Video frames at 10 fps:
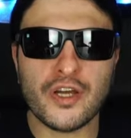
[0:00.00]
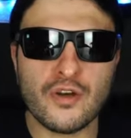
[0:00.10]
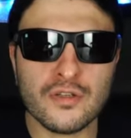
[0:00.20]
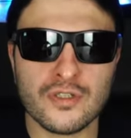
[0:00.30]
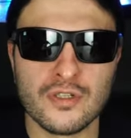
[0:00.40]

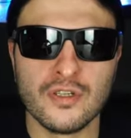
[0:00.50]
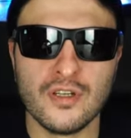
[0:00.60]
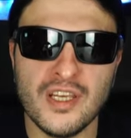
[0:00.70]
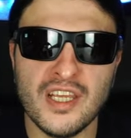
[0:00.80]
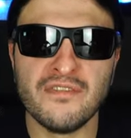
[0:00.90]
cannot
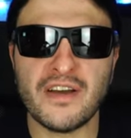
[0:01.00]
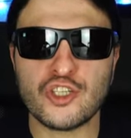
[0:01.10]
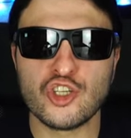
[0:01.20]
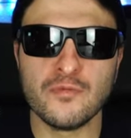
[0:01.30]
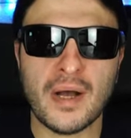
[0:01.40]
leave a
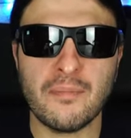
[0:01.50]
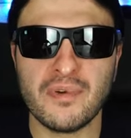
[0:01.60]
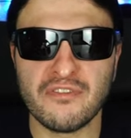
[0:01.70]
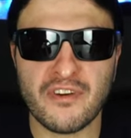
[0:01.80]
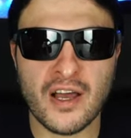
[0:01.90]
tube
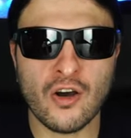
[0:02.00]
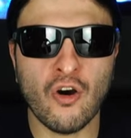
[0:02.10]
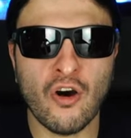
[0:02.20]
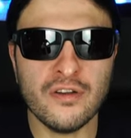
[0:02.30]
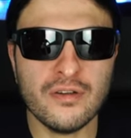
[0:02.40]
amplifier
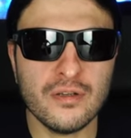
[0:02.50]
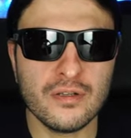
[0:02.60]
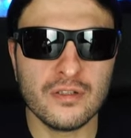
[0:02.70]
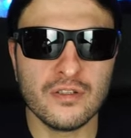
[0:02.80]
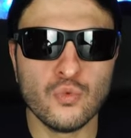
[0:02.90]
on,
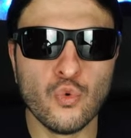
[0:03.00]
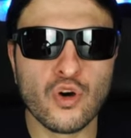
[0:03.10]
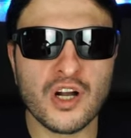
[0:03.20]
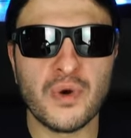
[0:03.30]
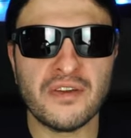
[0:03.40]

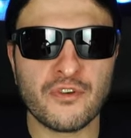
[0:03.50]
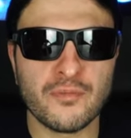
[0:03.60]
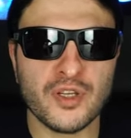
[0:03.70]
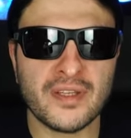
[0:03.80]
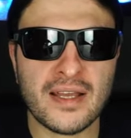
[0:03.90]
walk away from
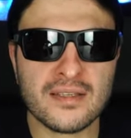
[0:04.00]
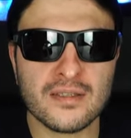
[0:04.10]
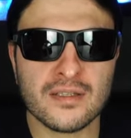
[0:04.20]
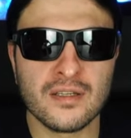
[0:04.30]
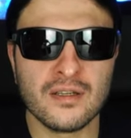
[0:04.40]
your
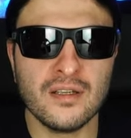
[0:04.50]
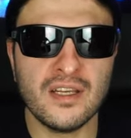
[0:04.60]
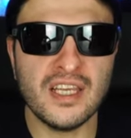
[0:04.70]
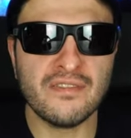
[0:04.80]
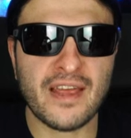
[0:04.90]
desk,
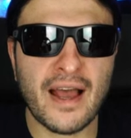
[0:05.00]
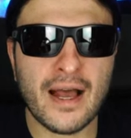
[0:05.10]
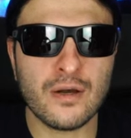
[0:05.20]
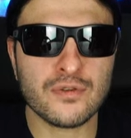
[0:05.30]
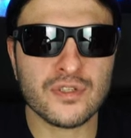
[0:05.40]
leave the
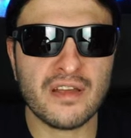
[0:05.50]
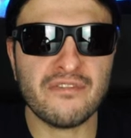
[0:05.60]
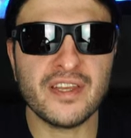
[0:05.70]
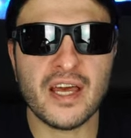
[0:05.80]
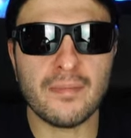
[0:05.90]
house and
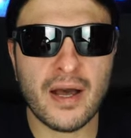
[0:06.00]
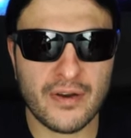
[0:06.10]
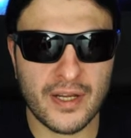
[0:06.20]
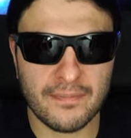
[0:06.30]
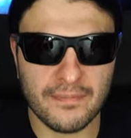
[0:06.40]
forget about
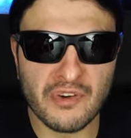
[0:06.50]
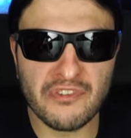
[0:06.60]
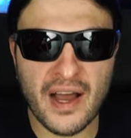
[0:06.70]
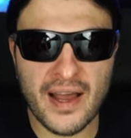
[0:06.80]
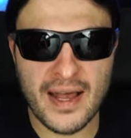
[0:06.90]
it.
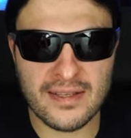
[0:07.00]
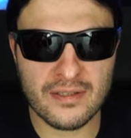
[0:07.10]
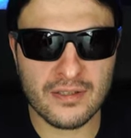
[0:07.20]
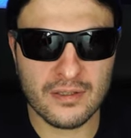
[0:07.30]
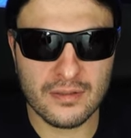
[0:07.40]
Fire
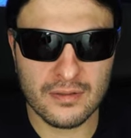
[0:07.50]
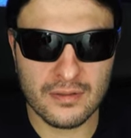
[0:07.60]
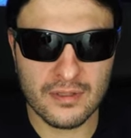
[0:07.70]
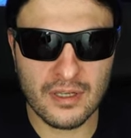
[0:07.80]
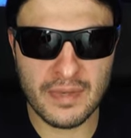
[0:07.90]
hazard,
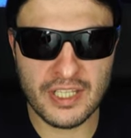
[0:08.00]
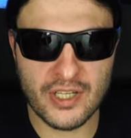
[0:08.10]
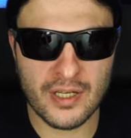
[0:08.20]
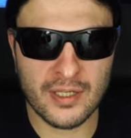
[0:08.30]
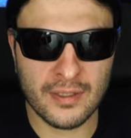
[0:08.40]

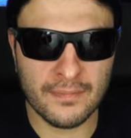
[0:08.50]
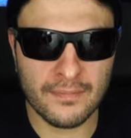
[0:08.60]
immediately.